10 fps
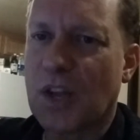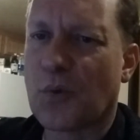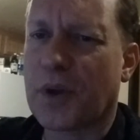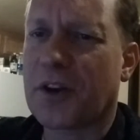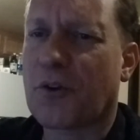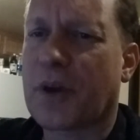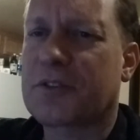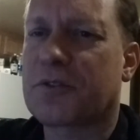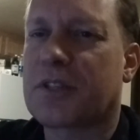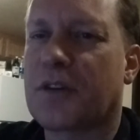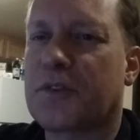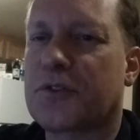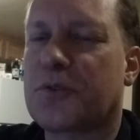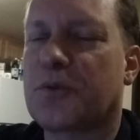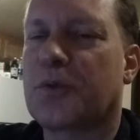reintegrate yourself
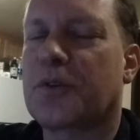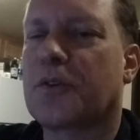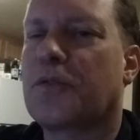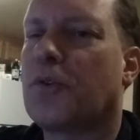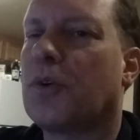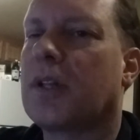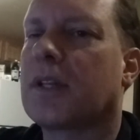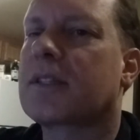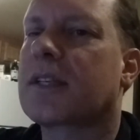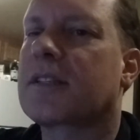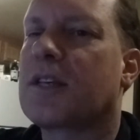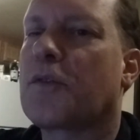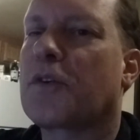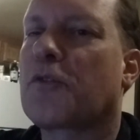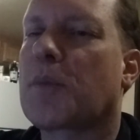into your full holistic
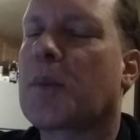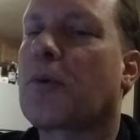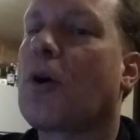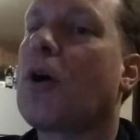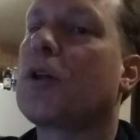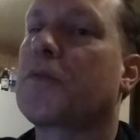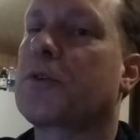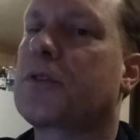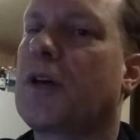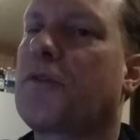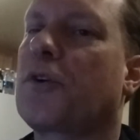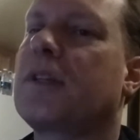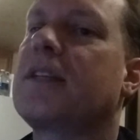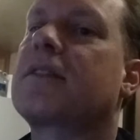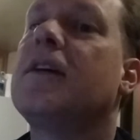self and remember all of yourself, or at
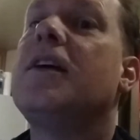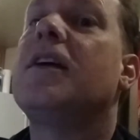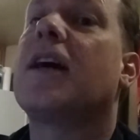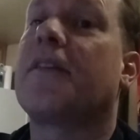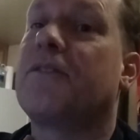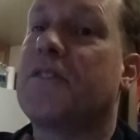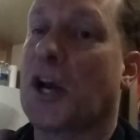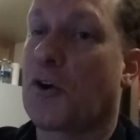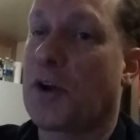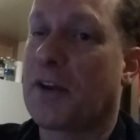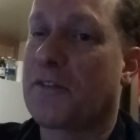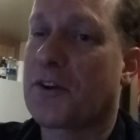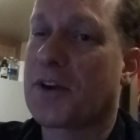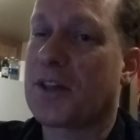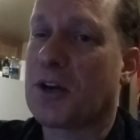least a very,
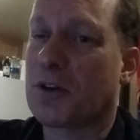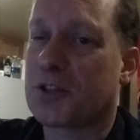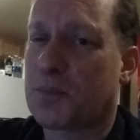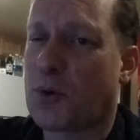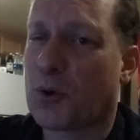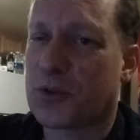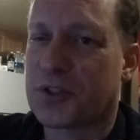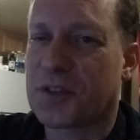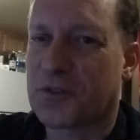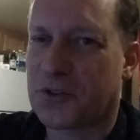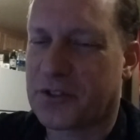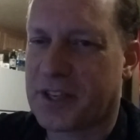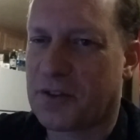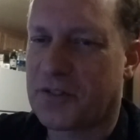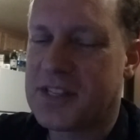very large portion of
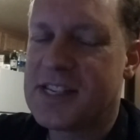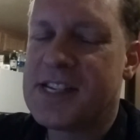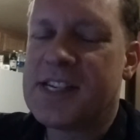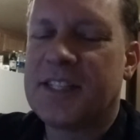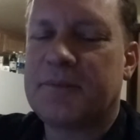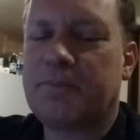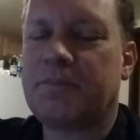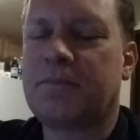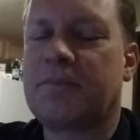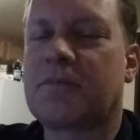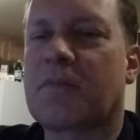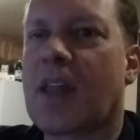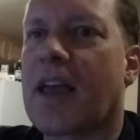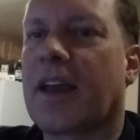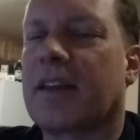yourself.
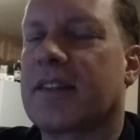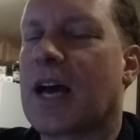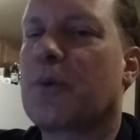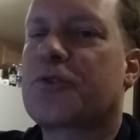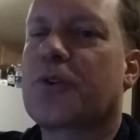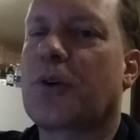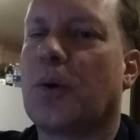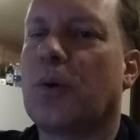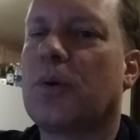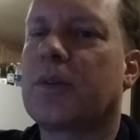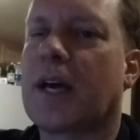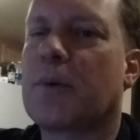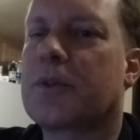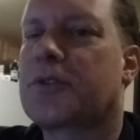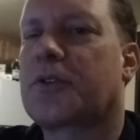And that was your goal.
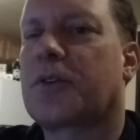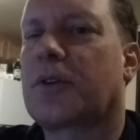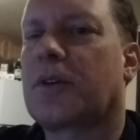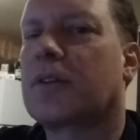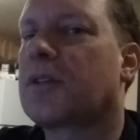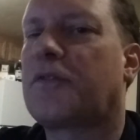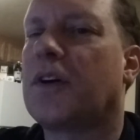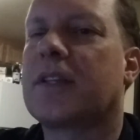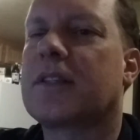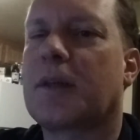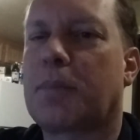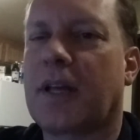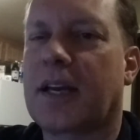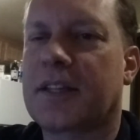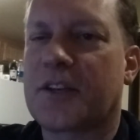That was the fun, the
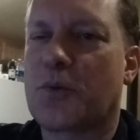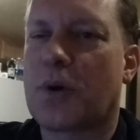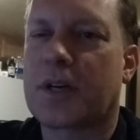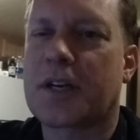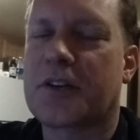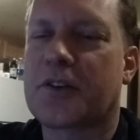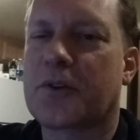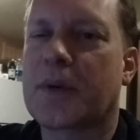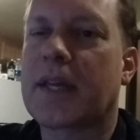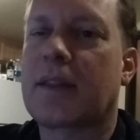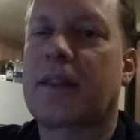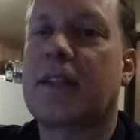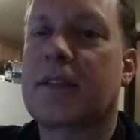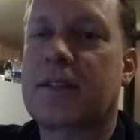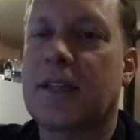play that you wanted to do in
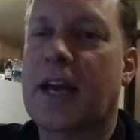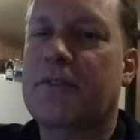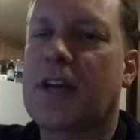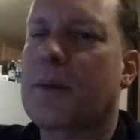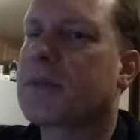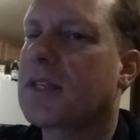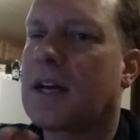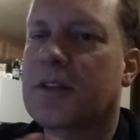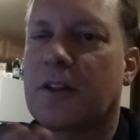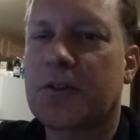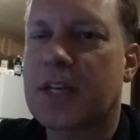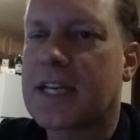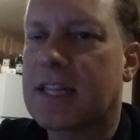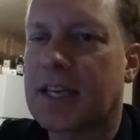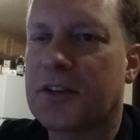this lifetime, is not to learn
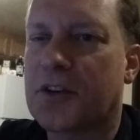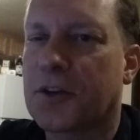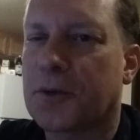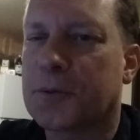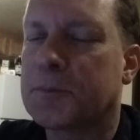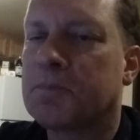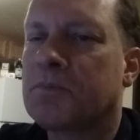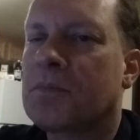anything new,